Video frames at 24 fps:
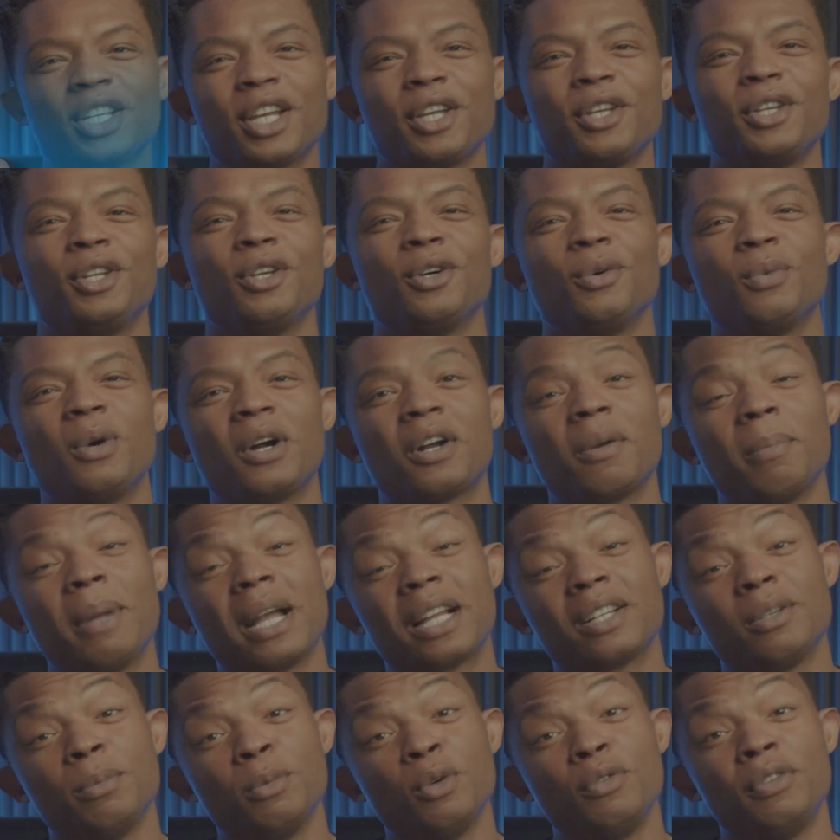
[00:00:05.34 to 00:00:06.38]
how you doing? Welcome back
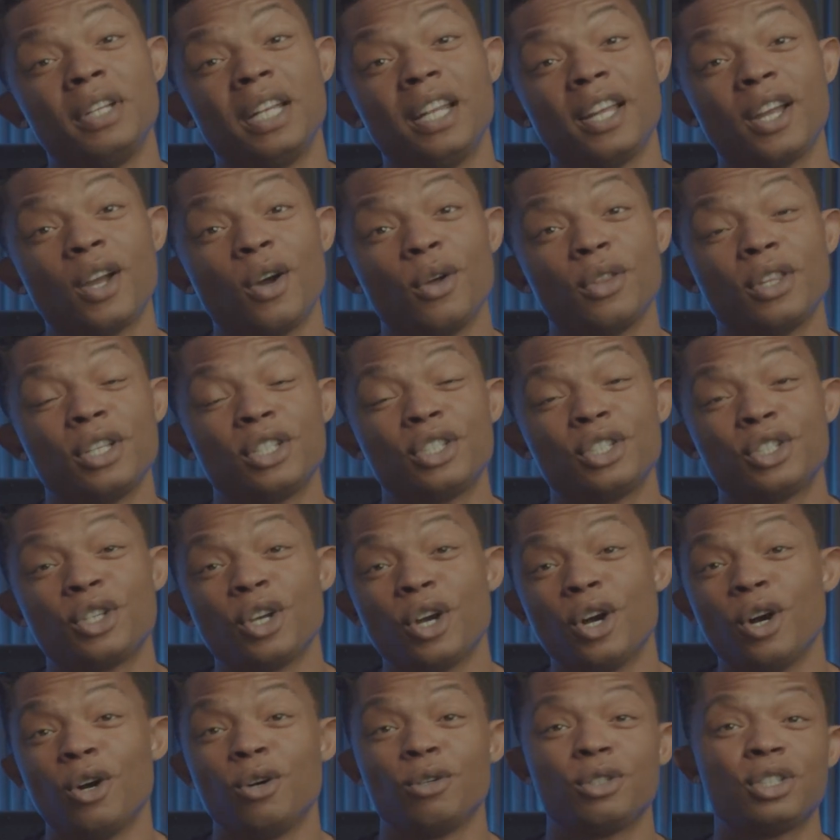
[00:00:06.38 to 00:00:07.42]
to Movie Lingo. This is your
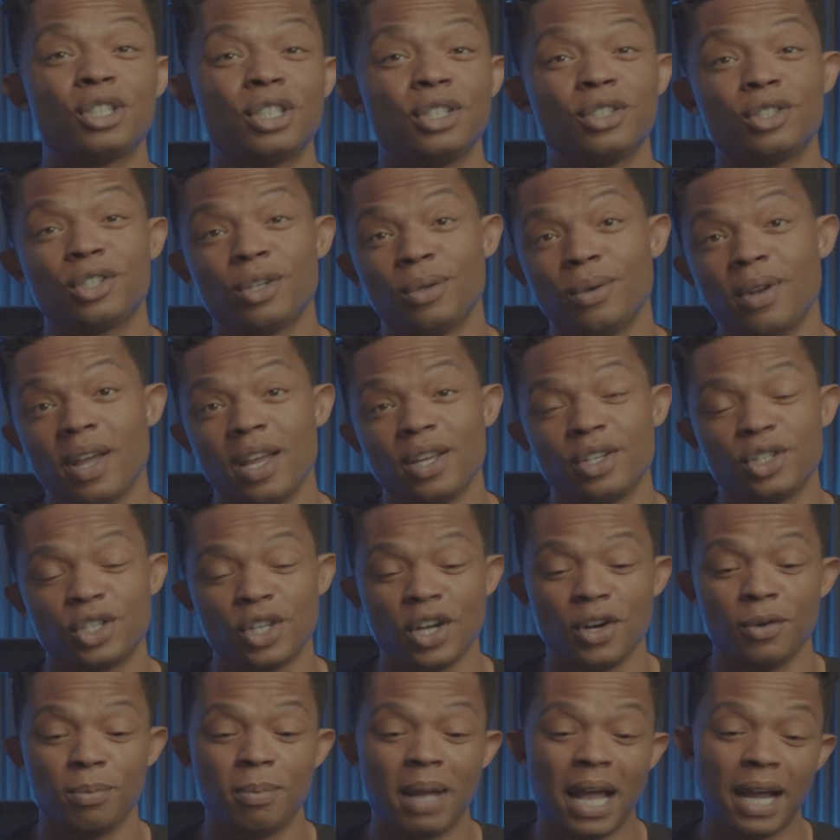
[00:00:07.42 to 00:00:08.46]
host Tunde
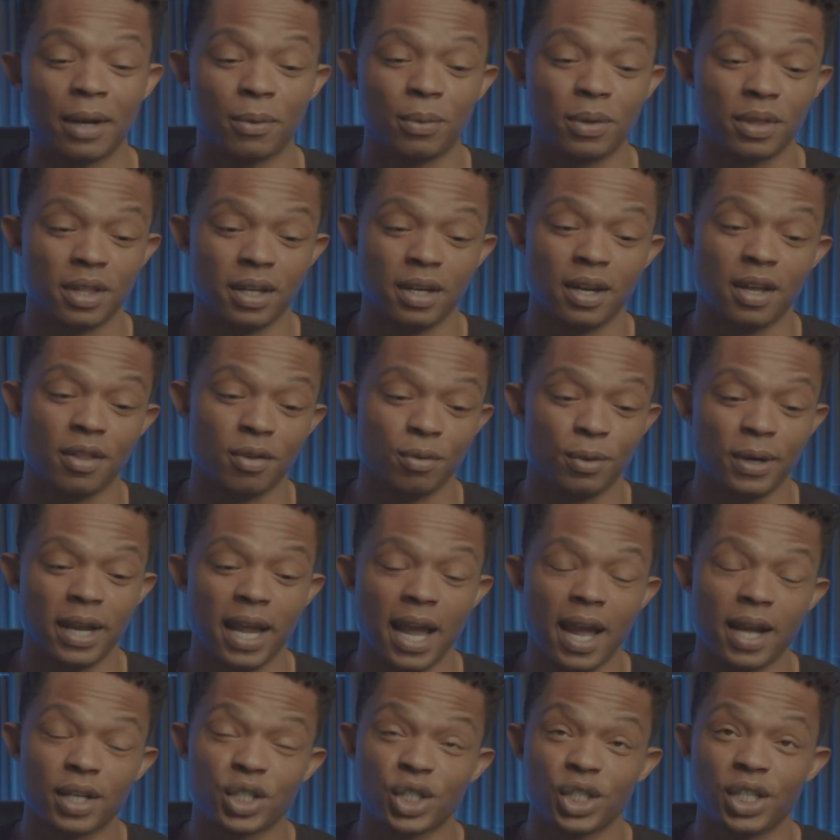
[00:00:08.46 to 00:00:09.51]
Show back with another
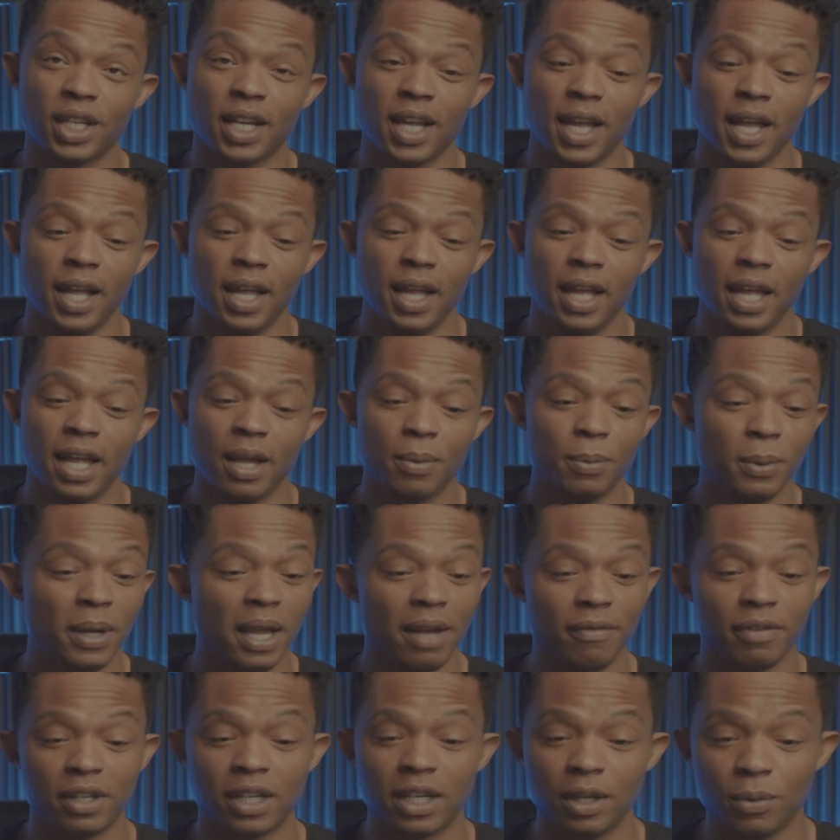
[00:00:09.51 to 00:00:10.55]
reaction, and we
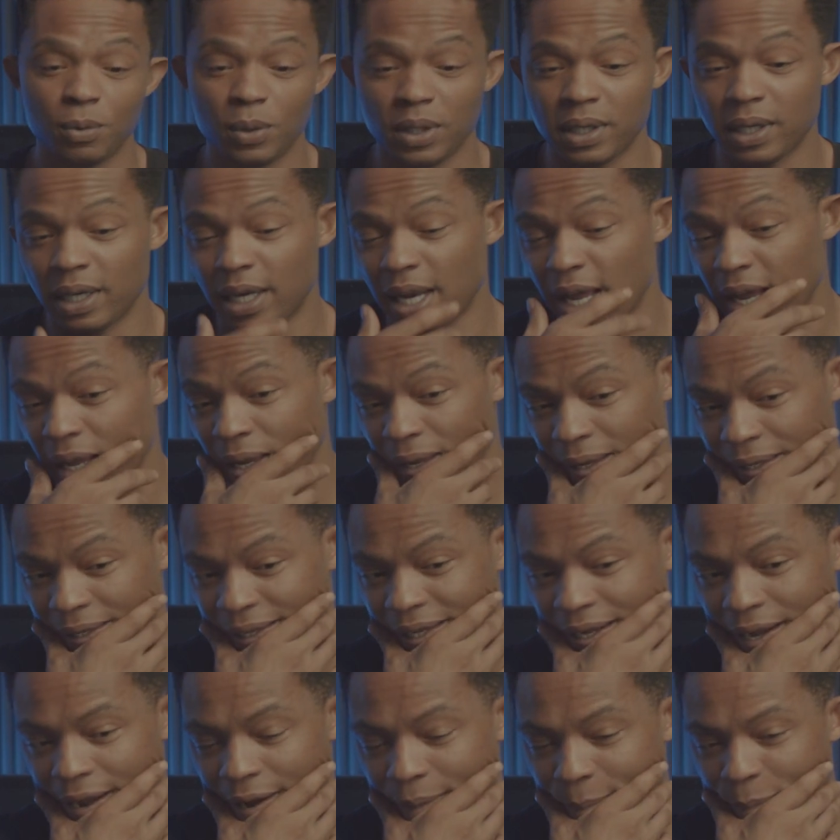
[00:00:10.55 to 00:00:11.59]
have a good one today.
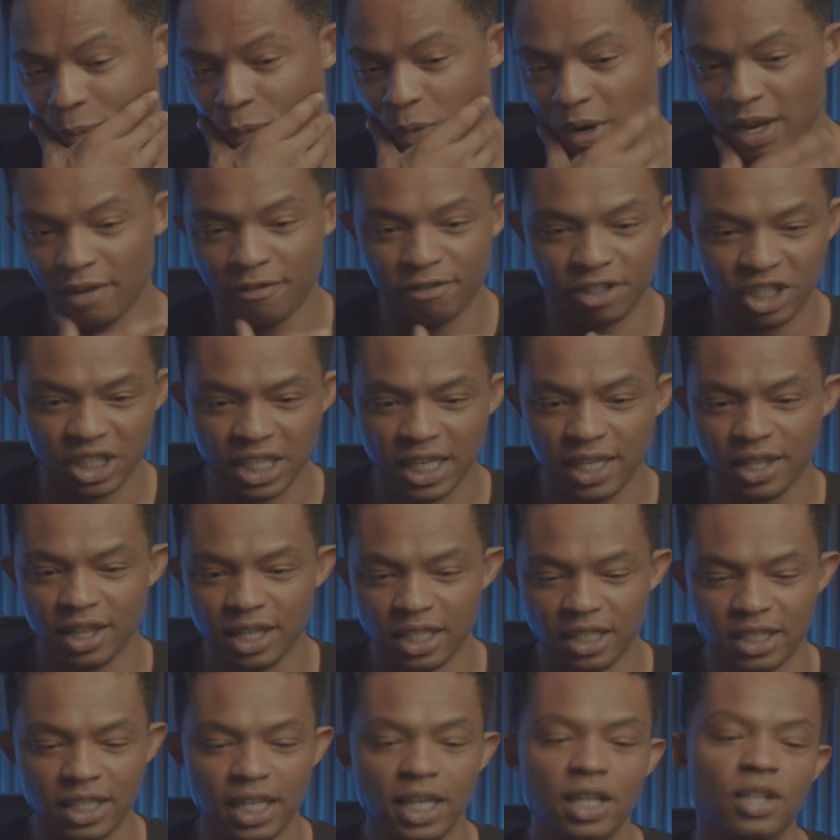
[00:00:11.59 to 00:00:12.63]
Um, we've seen the
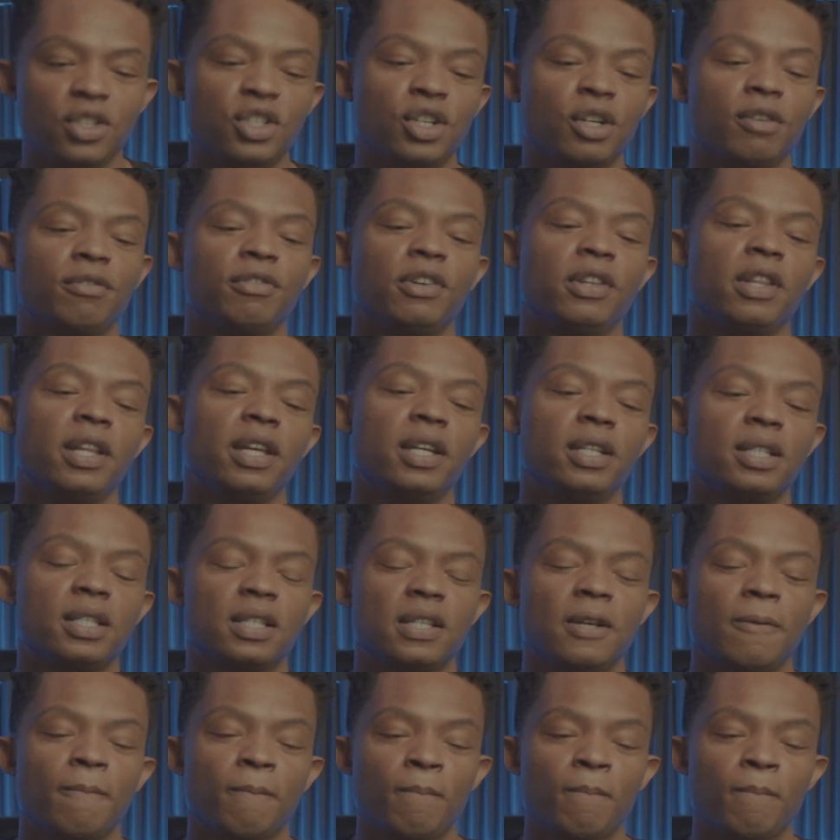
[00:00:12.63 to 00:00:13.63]
teaser for this,